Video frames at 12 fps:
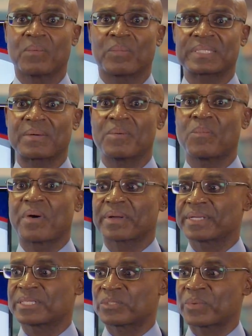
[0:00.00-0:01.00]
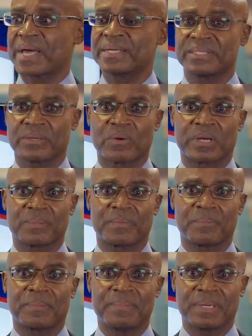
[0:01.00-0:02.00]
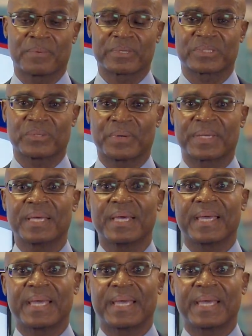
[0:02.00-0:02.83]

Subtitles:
What type of marketing strategy you're going to be pursuing